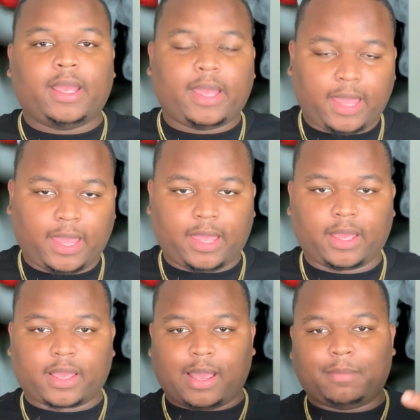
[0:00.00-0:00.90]

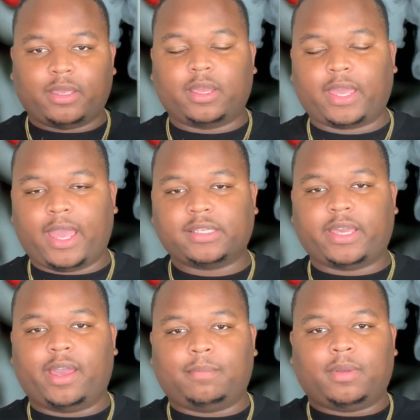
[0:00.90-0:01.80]
and comment your Cash
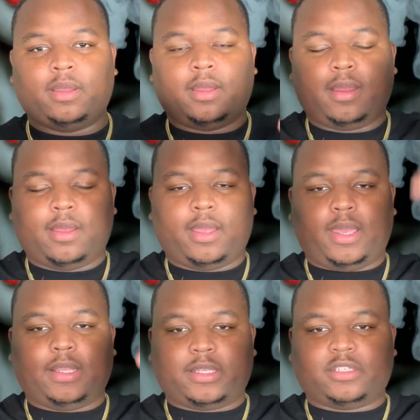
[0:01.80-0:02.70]
App
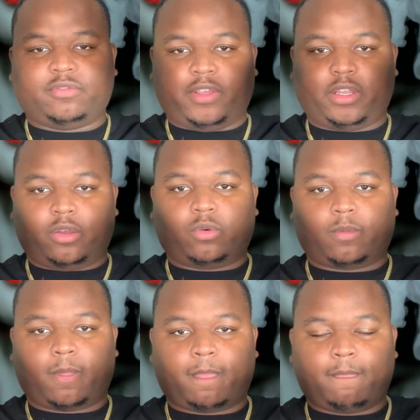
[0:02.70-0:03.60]
in this video
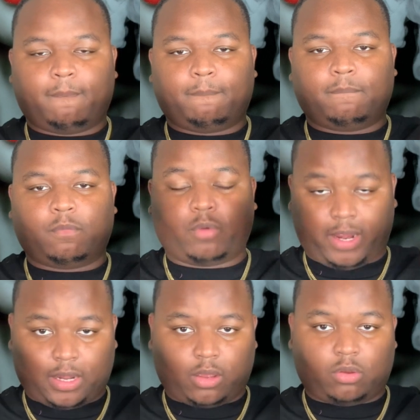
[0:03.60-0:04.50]

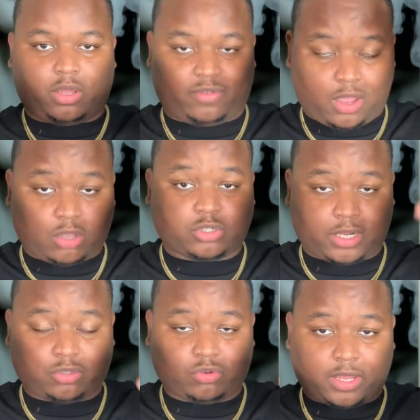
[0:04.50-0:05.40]
right now. If y'all
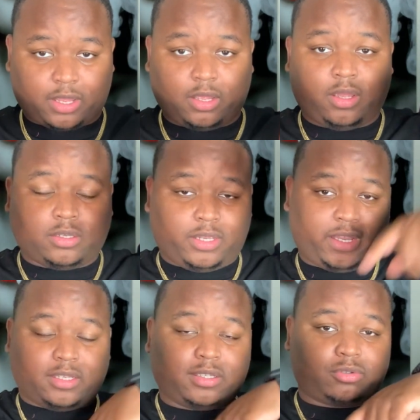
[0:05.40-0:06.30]
trying to do that,
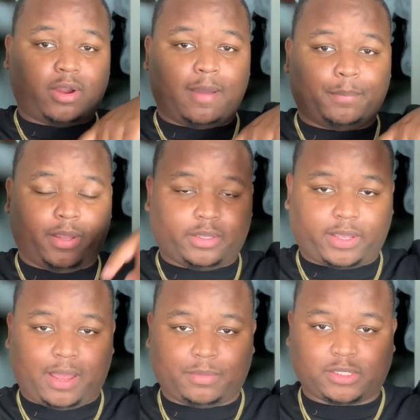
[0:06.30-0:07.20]
hit the subscribe button and
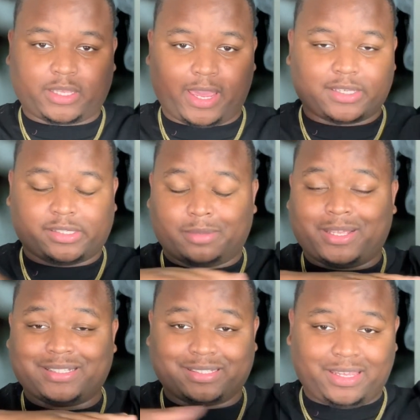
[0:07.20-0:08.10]
comment your Cash App.
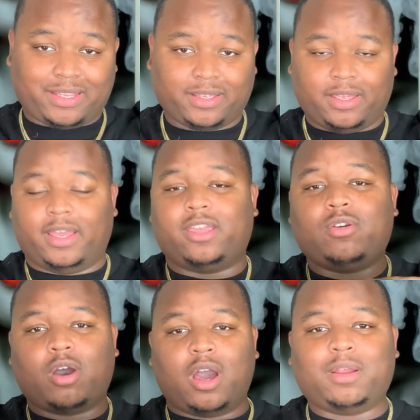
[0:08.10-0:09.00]
That's it, and
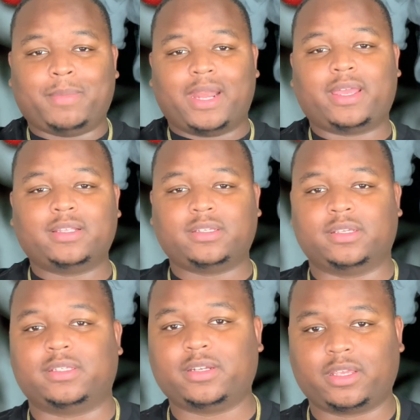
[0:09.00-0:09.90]
you automatically enter
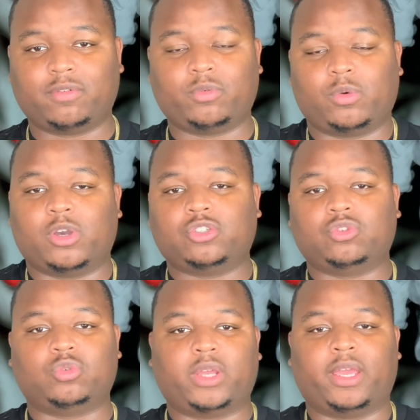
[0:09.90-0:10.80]
into the giveaway once you
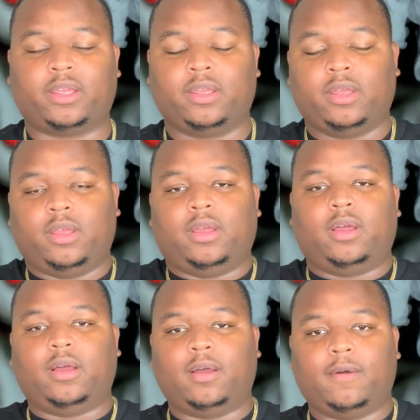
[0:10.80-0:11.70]
do that.
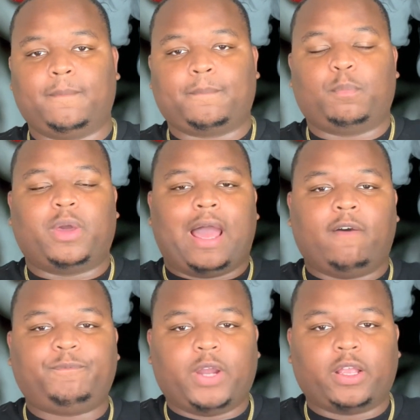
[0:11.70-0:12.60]

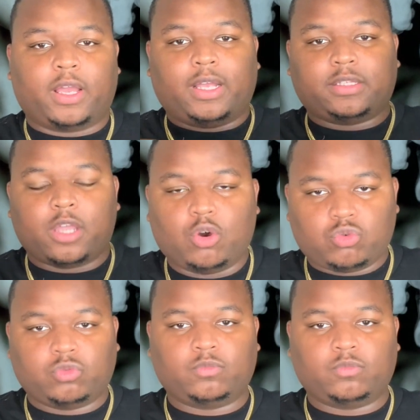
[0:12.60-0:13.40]
Without further ado,